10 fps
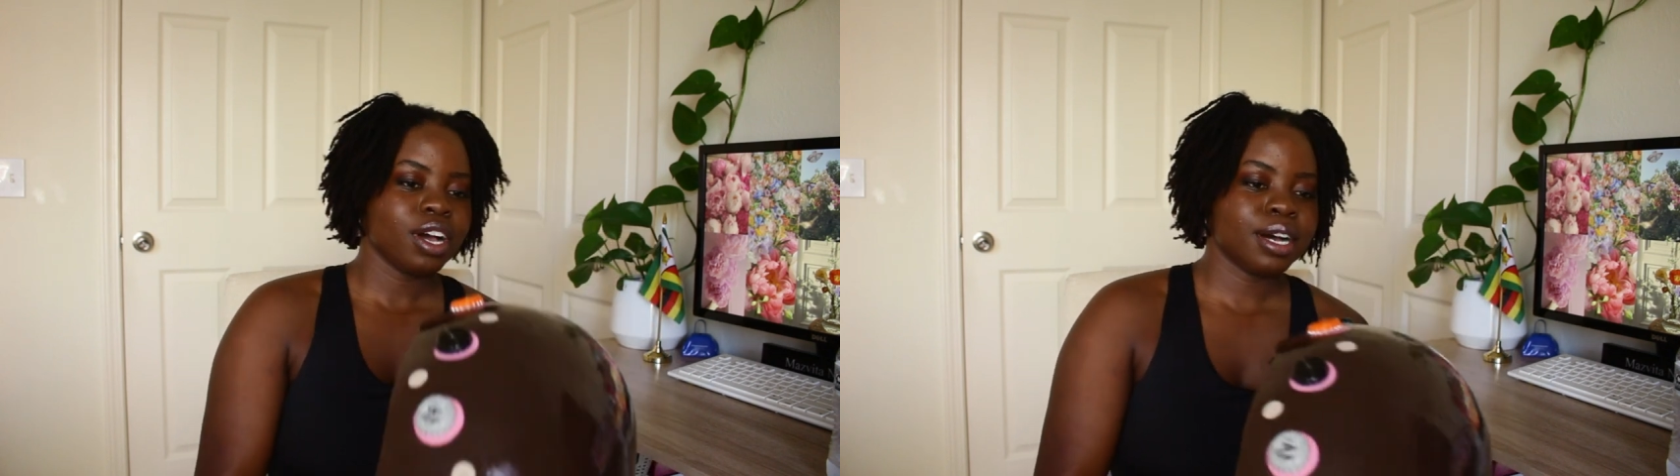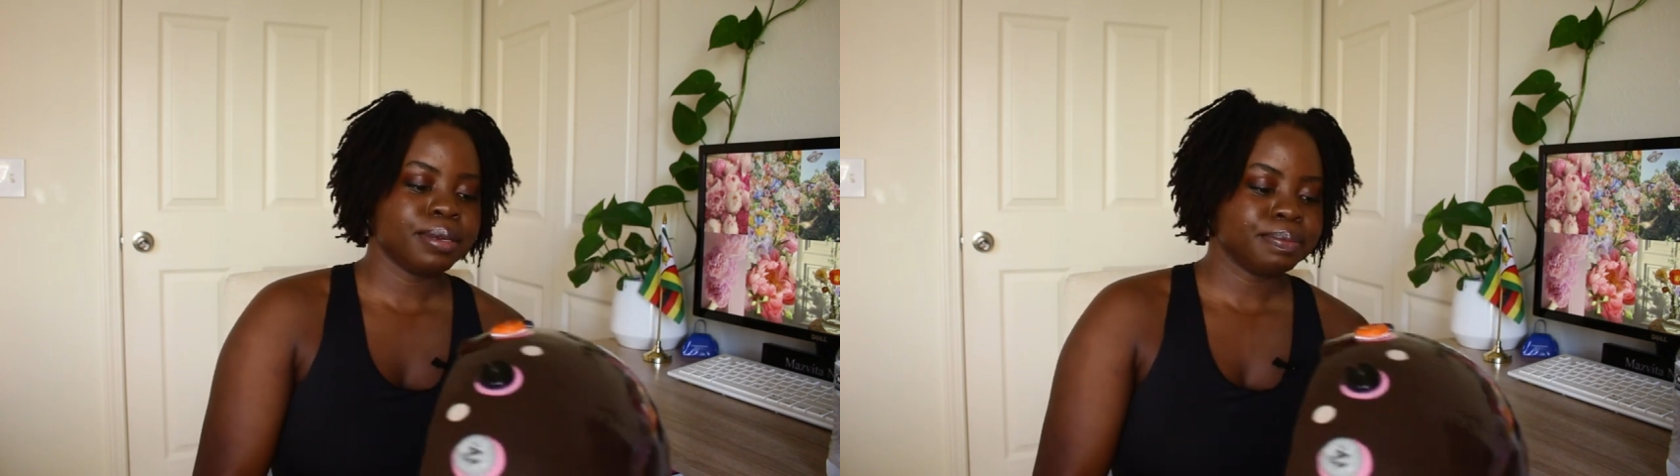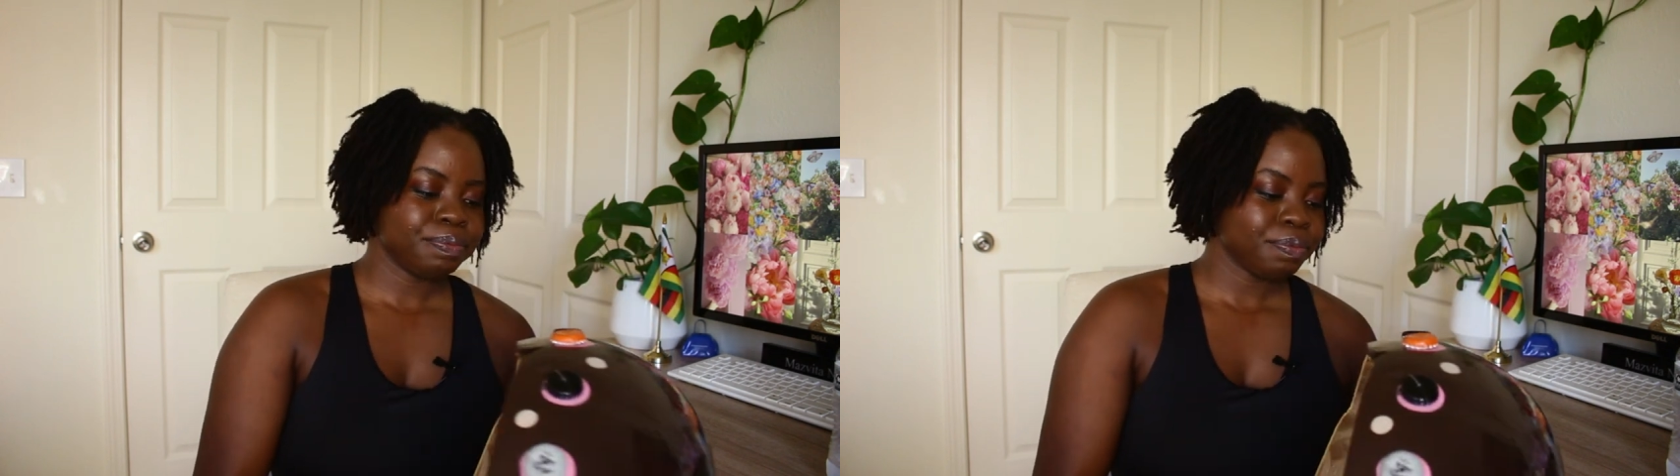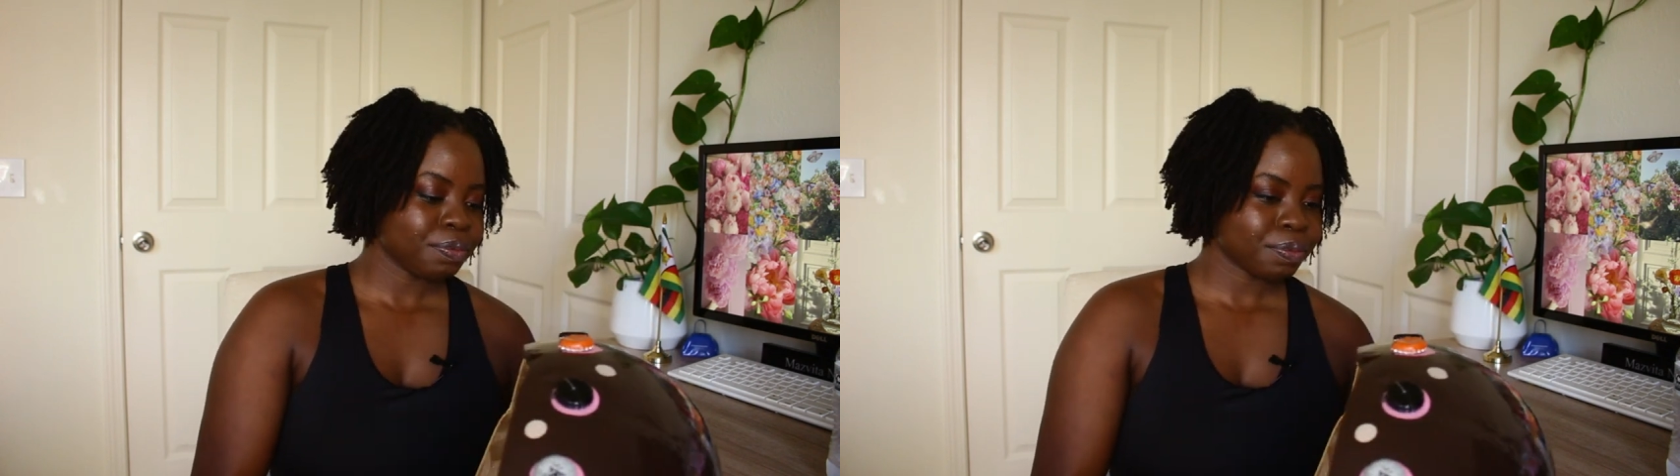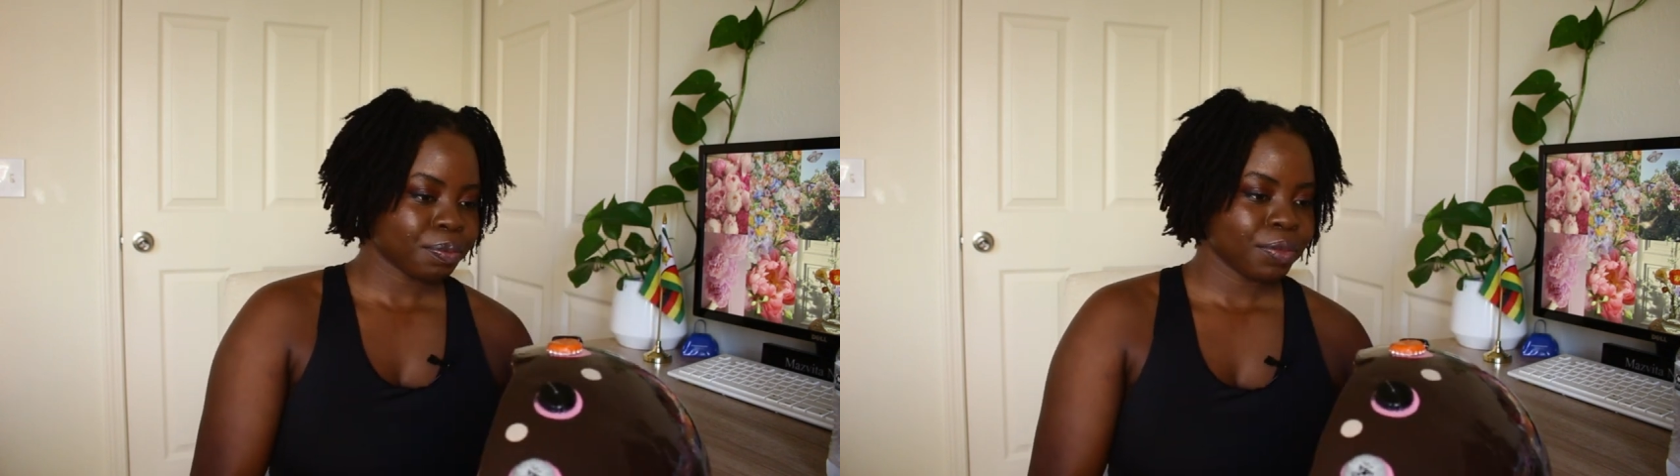
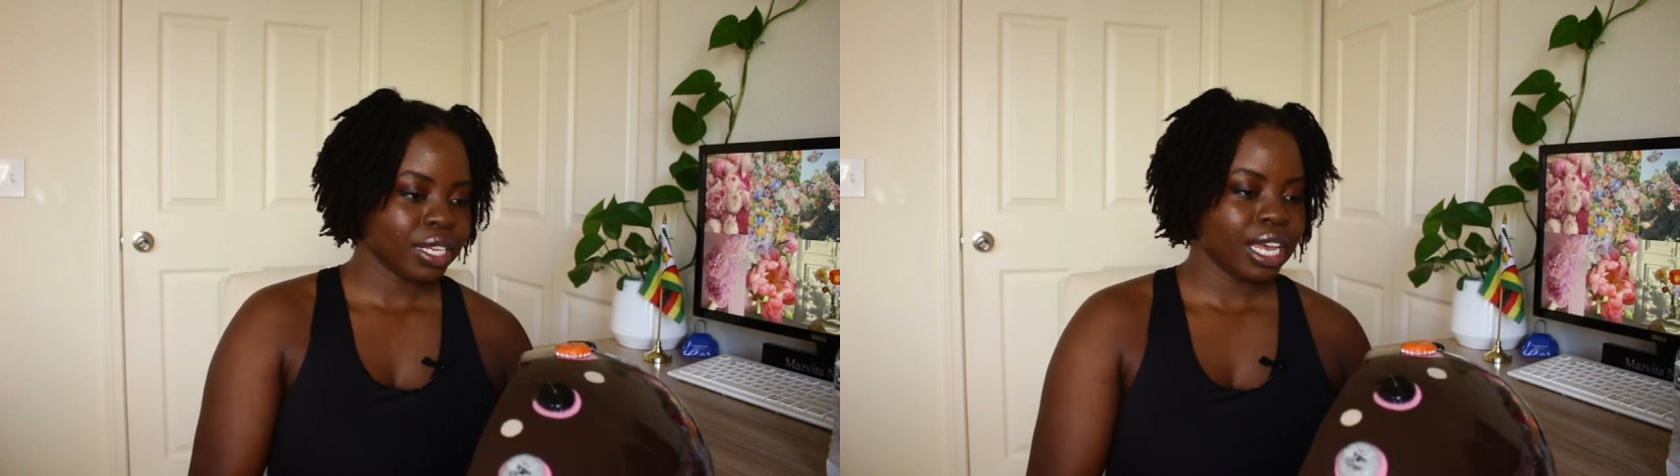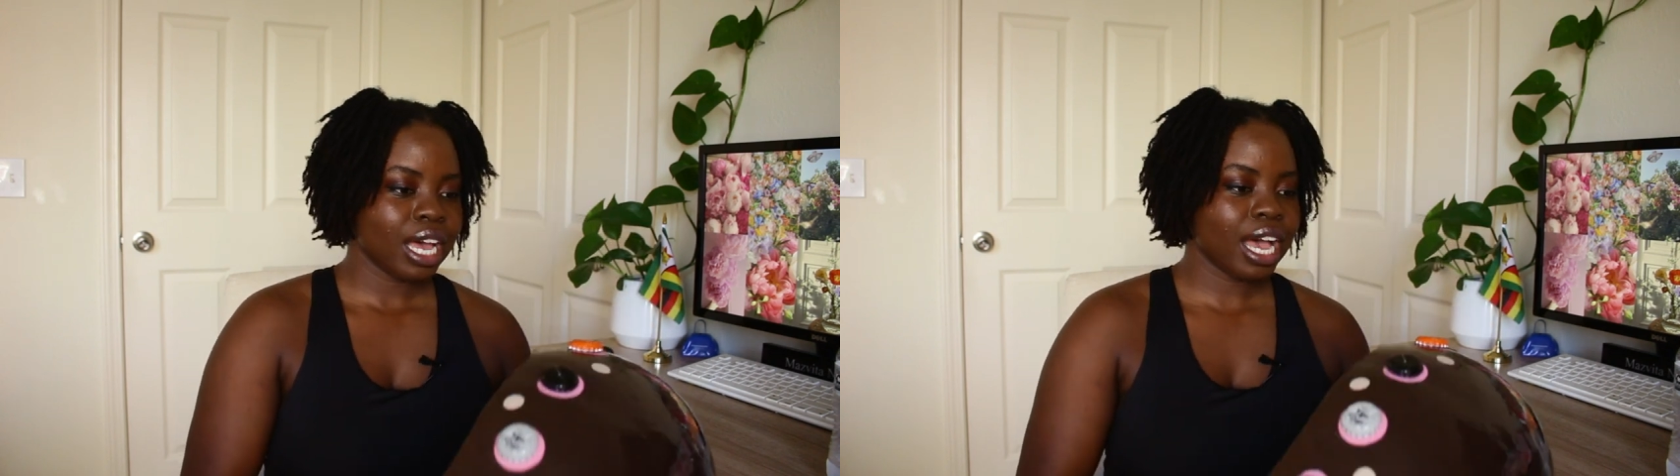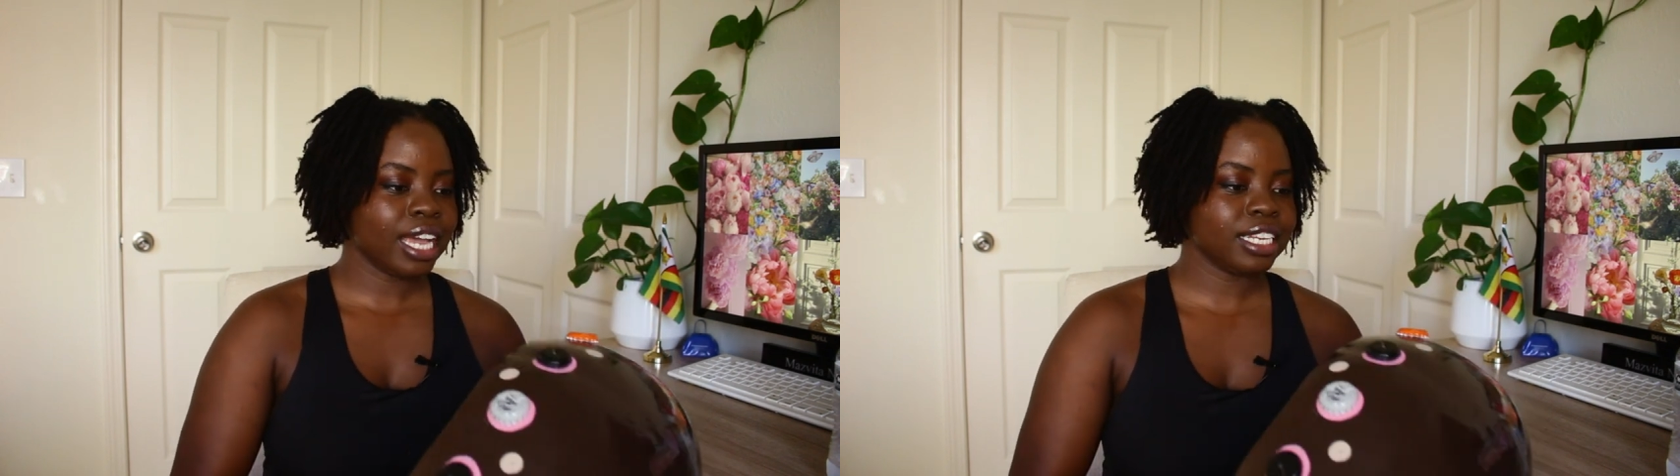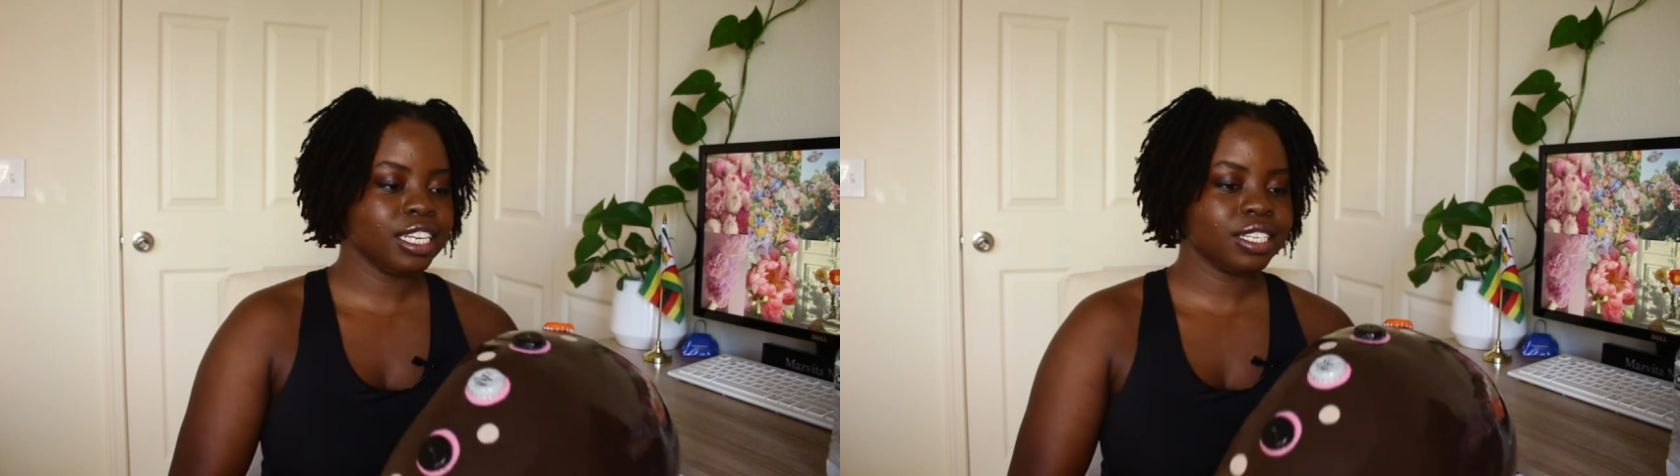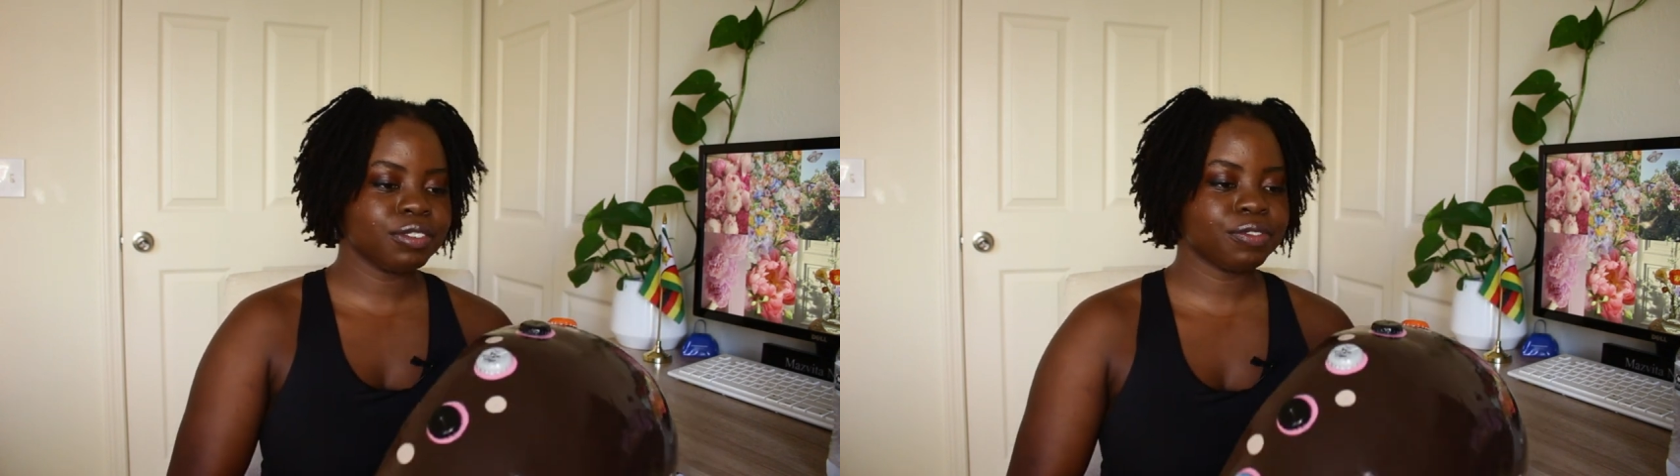I
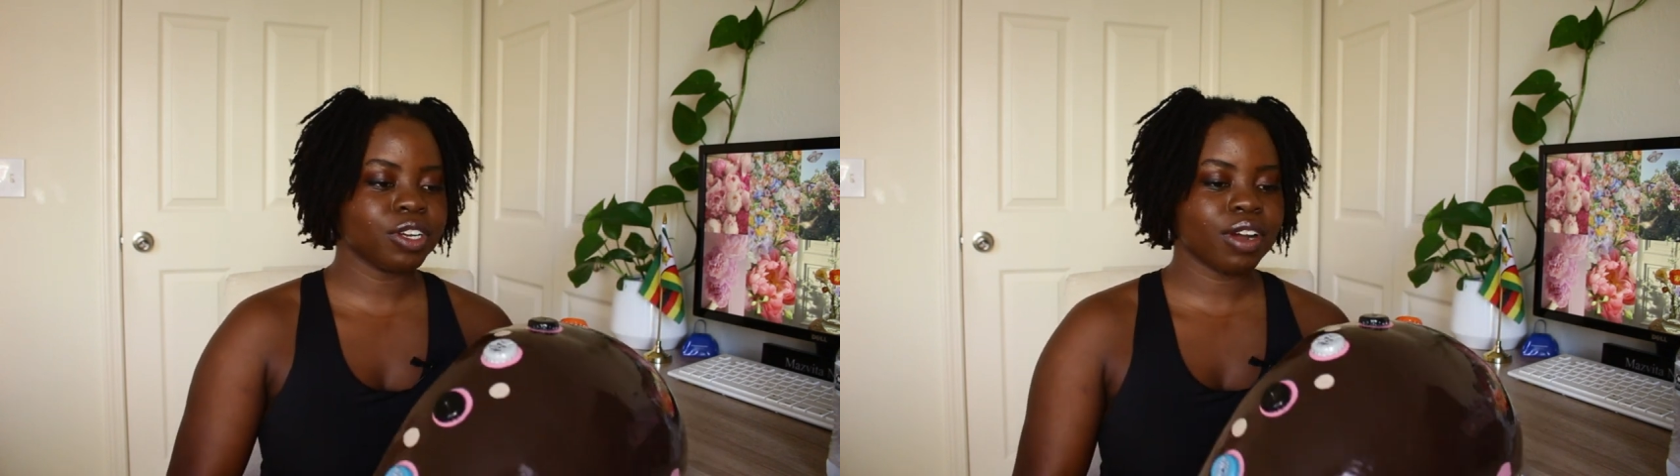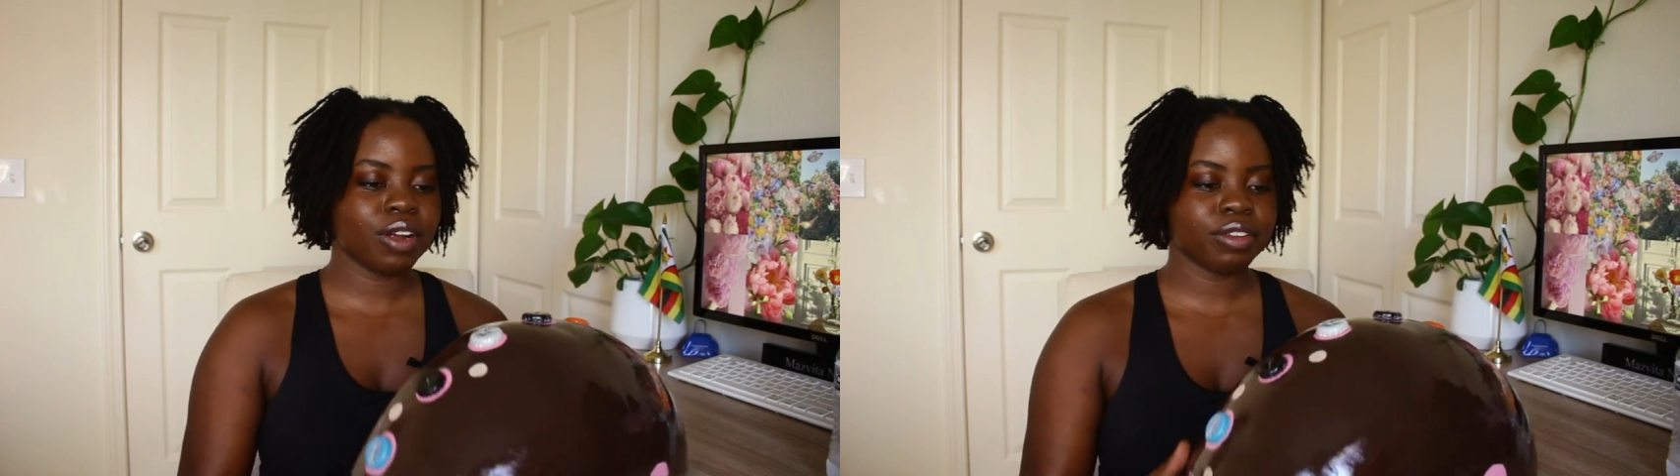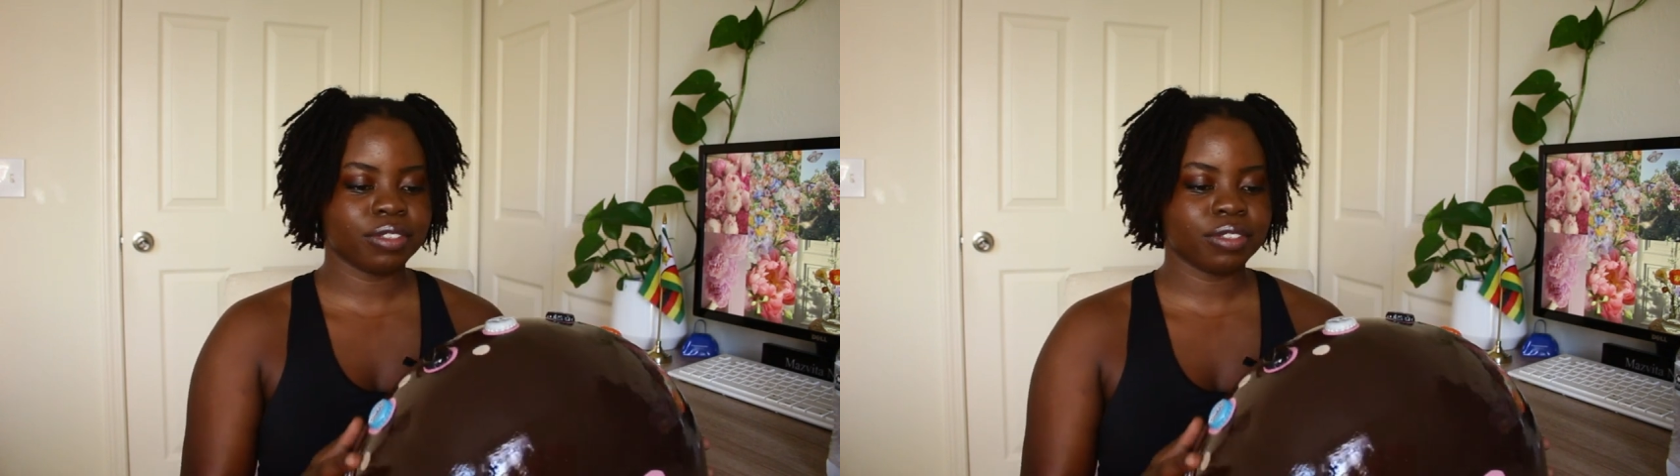need to figure out